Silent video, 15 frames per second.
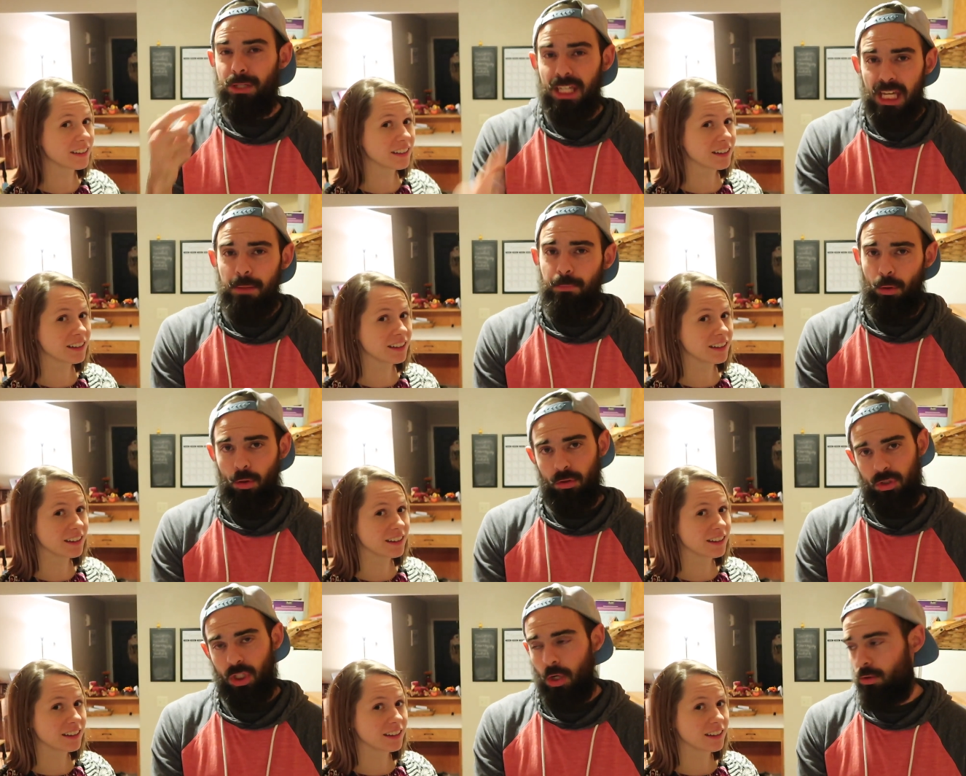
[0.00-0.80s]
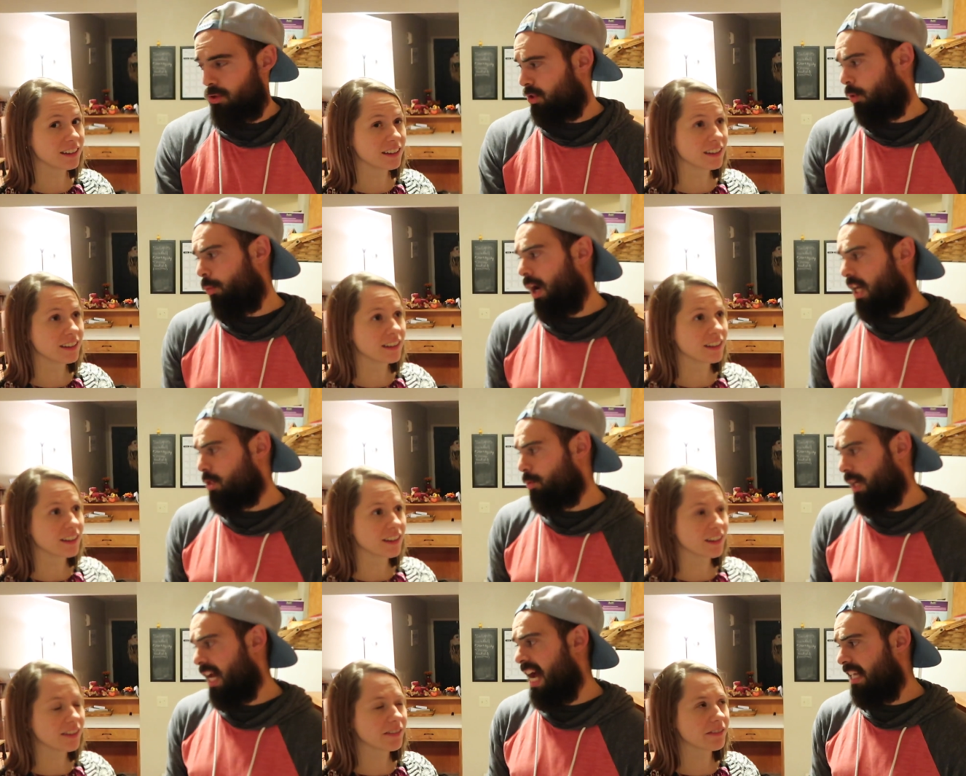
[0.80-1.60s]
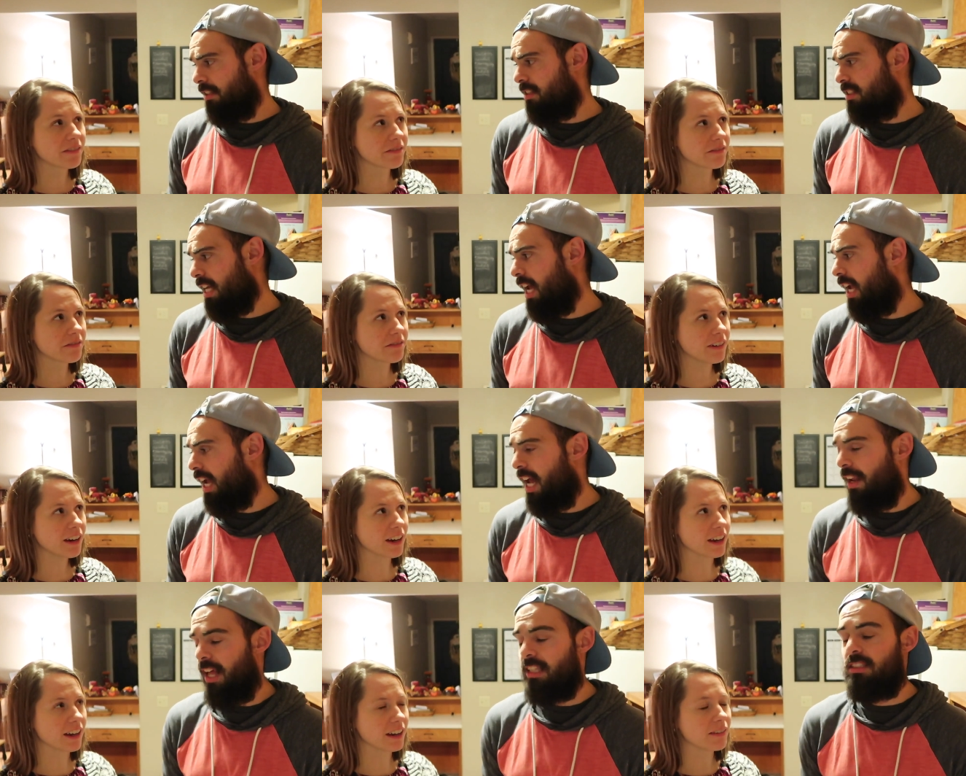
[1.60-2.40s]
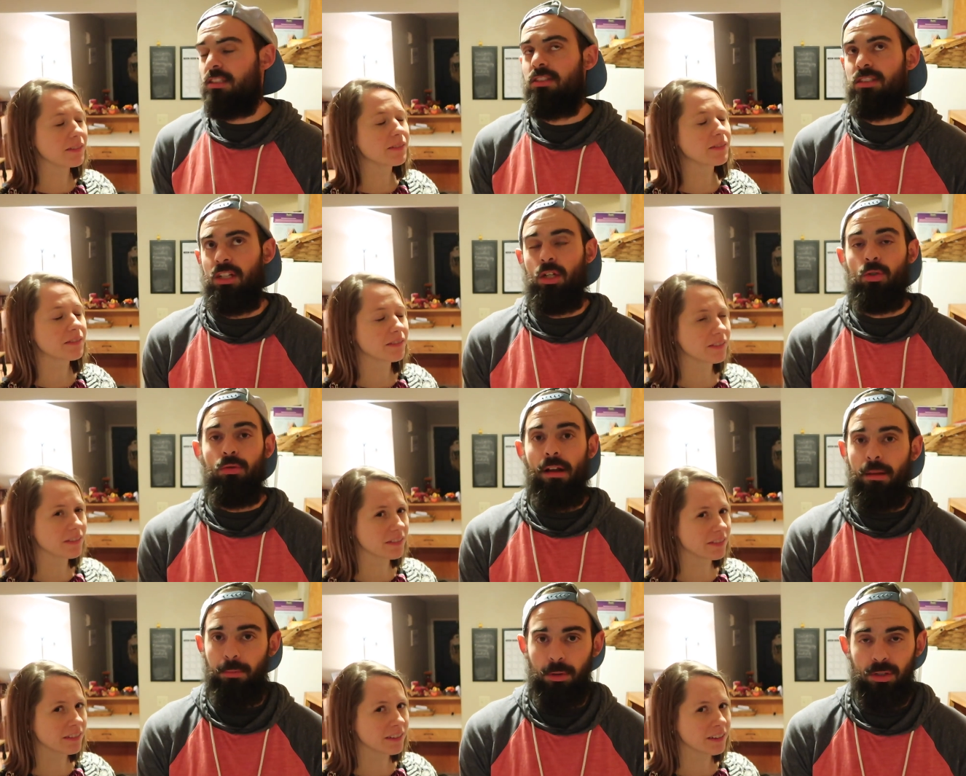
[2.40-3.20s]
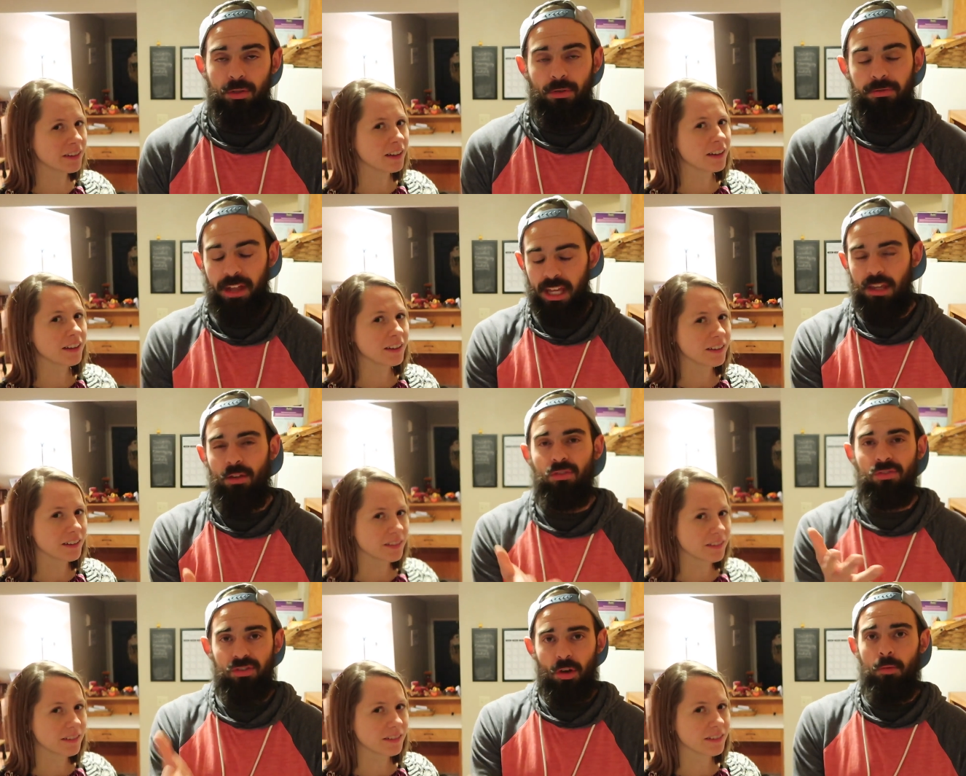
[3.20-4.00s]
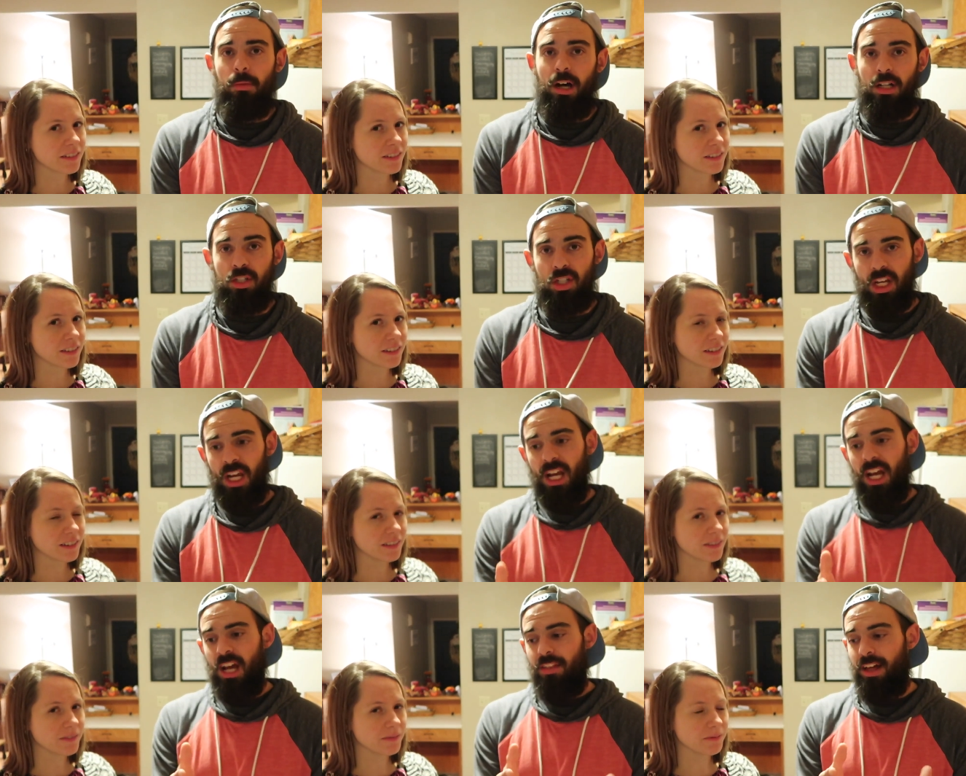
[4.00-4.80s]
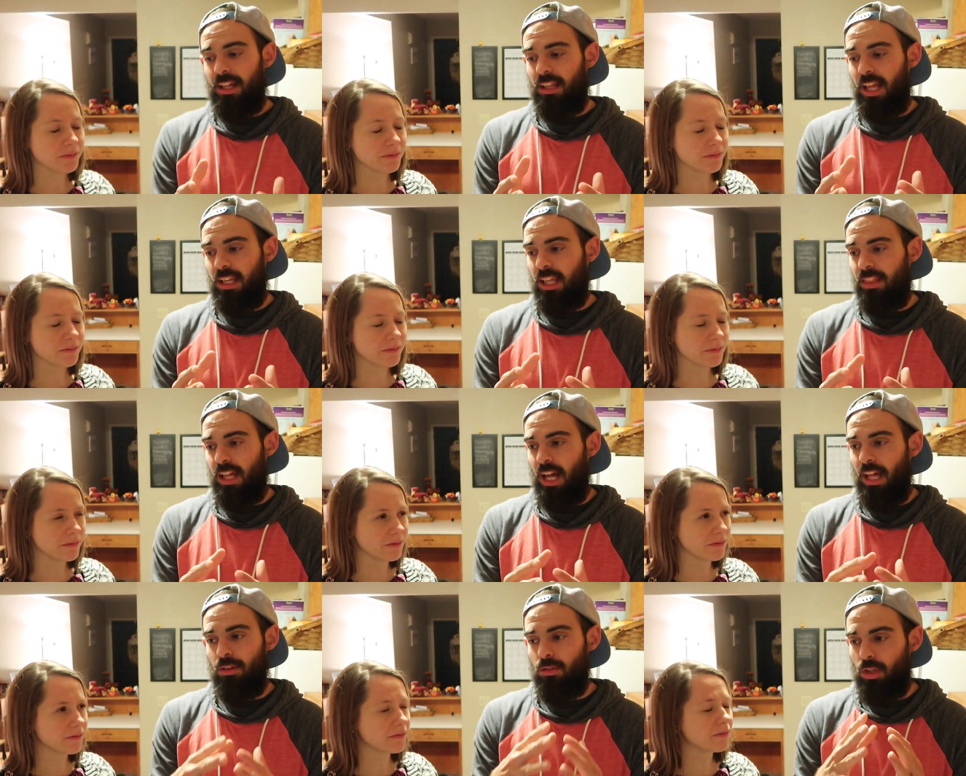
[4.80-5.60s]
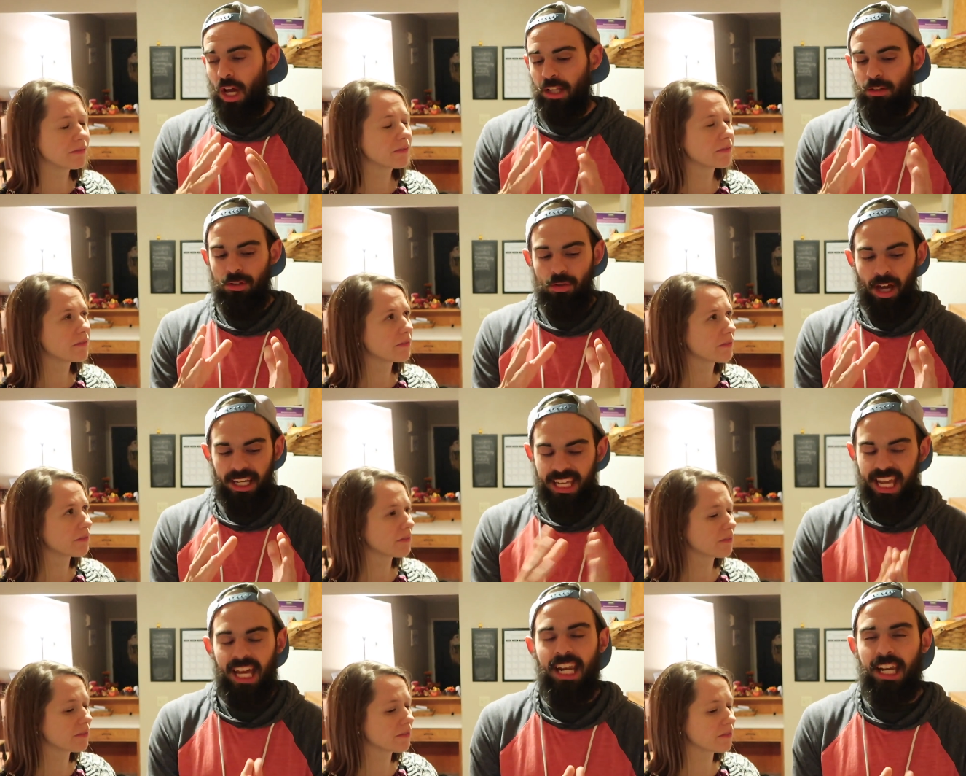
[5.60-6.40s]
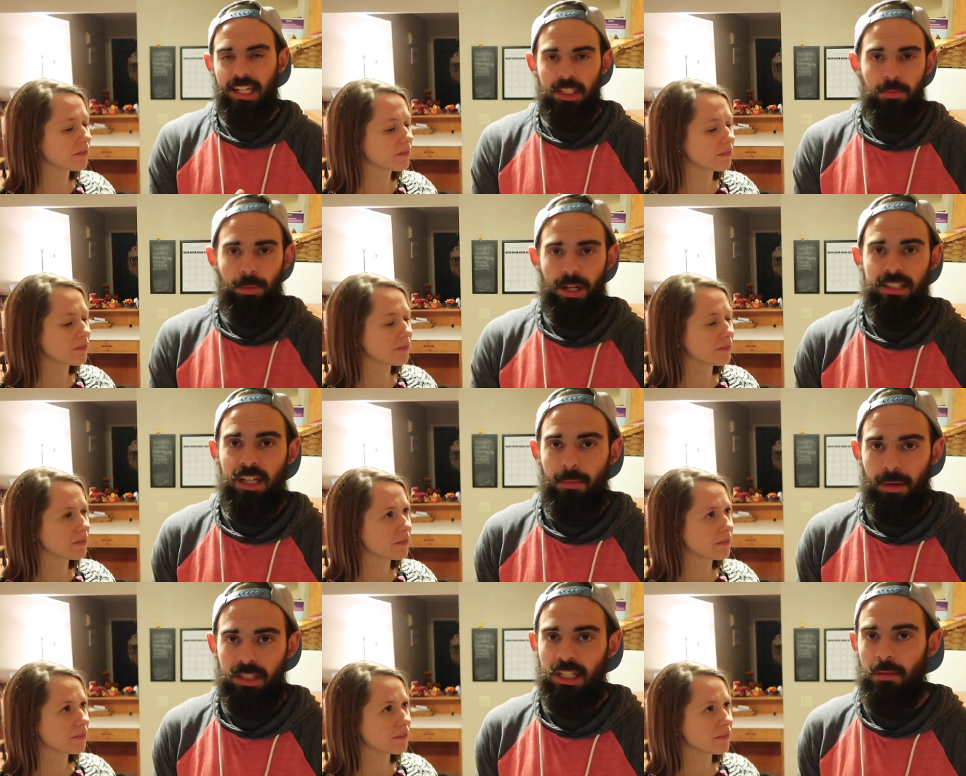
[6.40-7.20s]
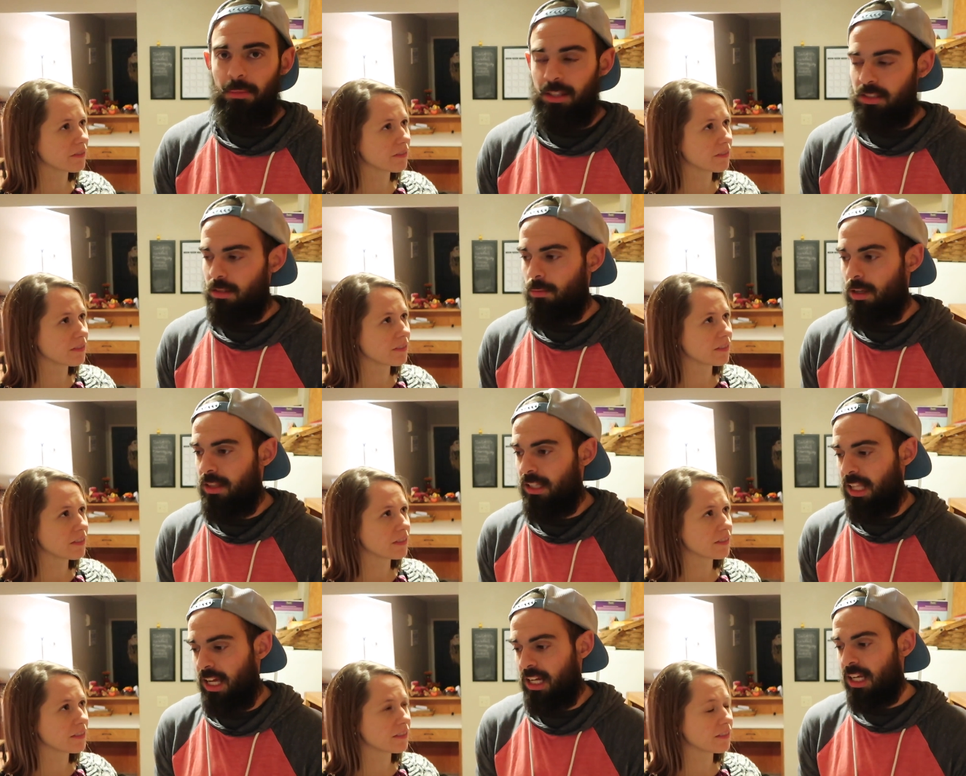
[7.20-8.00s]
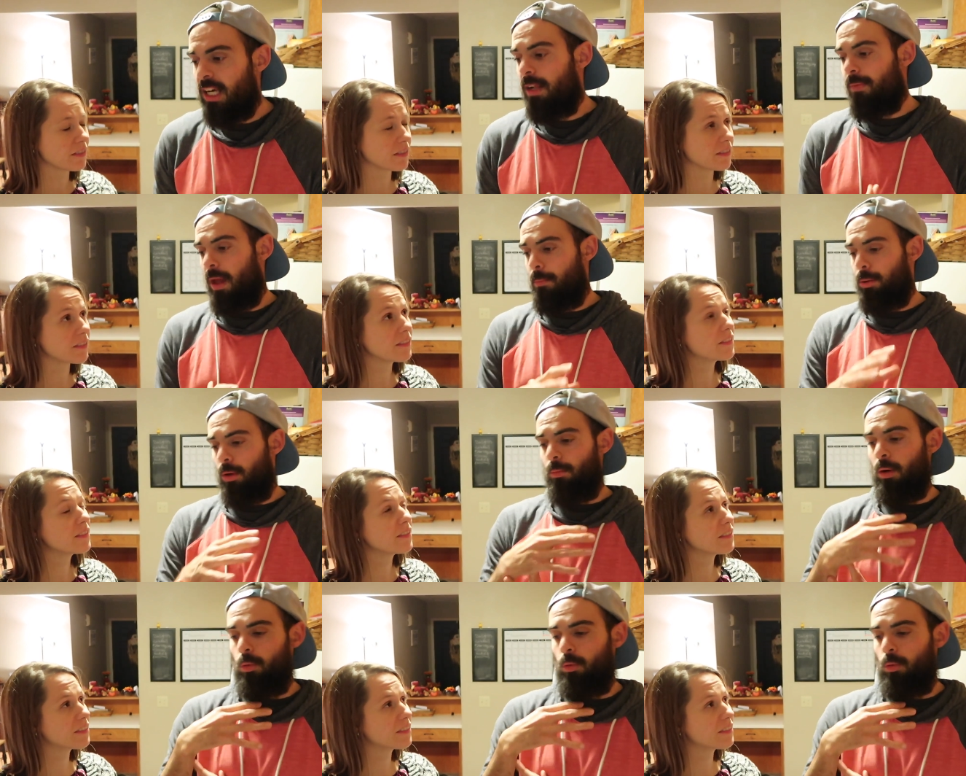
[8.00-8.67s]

Speaker 1: people chose to watch what I had to say, and that's just incredible. So thank you so much. That like that, I, I I cannot express how much that means to me. That like I put